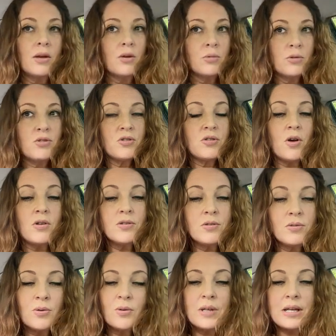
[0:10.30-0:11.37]
which is also
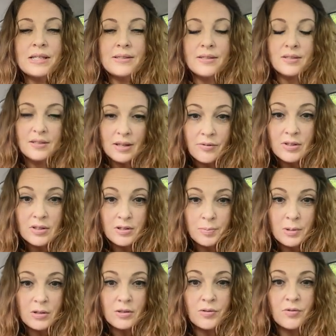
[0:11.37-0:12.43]
known as the Seven
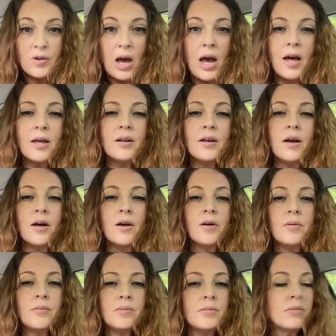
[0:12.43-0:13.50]
Spirits of God.
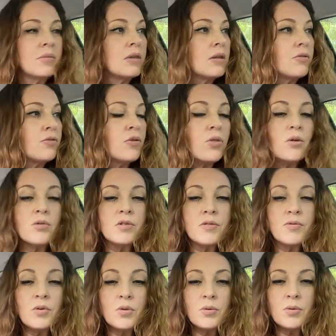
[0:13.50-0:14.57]
Um, for those
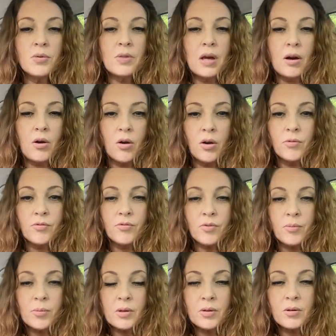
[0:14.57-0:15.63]
of you that aren't
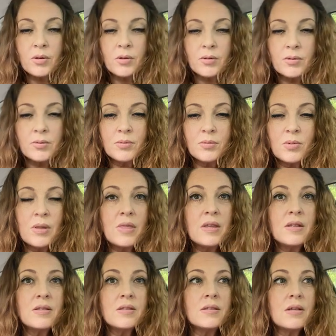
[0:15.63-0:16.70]
familiar with
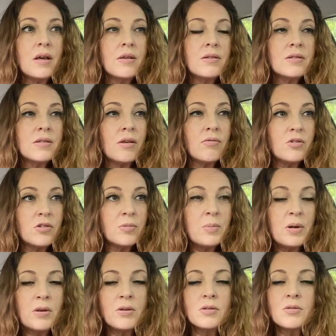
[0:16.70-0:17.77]
this uh, Seven
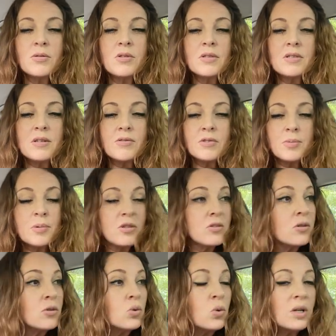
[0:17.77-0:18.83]
Spirits or the Seven Spirits
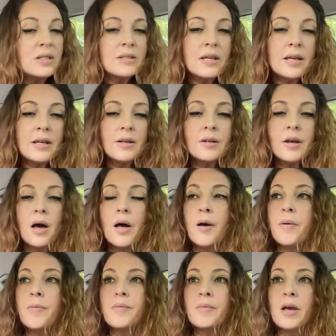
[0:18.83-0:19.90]
anointing,
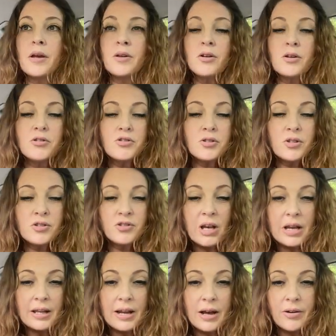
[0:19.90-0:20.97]
um, I encourage you to
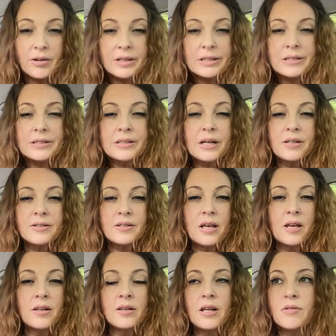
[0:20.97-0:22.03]
check it out in
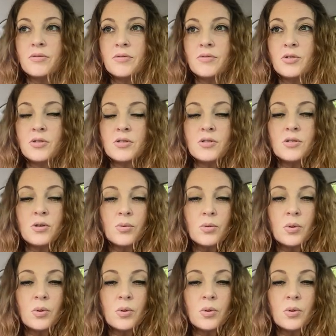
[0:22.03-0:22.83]
Isaiah 11, verse 2.